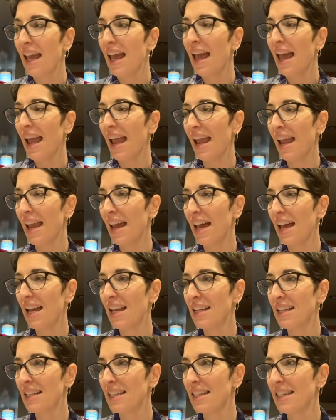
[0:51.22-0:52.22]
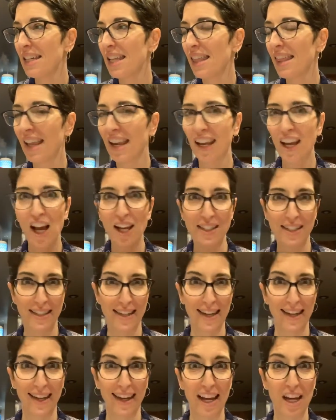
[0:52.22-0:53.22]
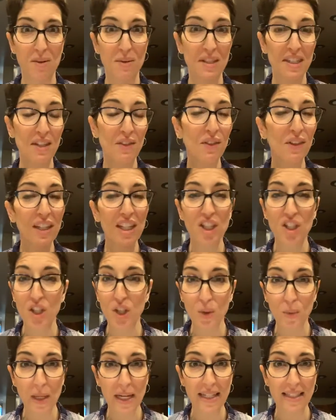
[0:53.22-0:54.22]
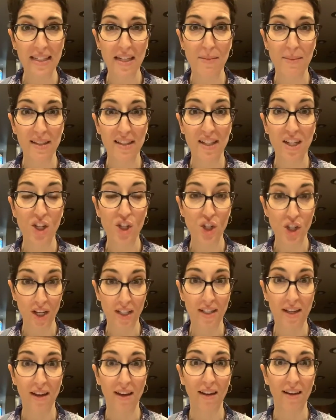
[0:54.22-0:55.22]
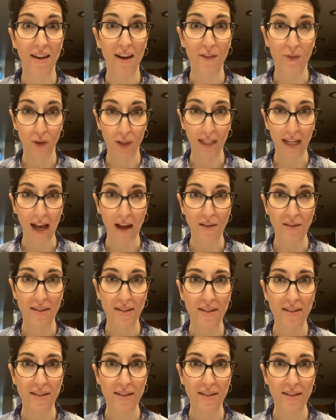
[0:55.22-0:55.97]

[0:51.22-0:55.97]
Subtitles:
and then I got sick, and I was sick for like 2 weeks, and I missed a shit ton of workouts.